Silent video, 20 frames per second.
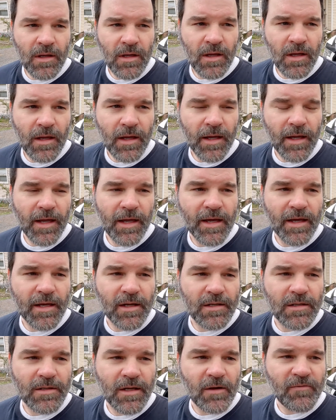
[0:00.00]
And
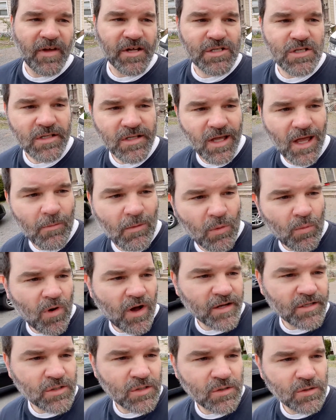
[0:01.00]
eventually I will want
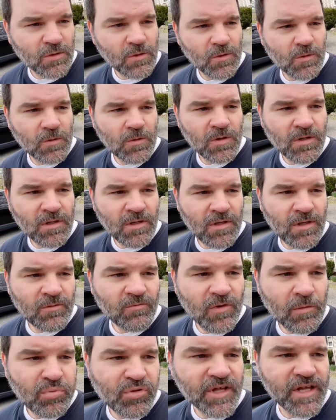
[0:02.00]
to
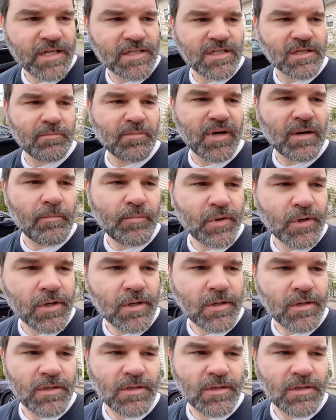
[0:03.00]
replace the bumper.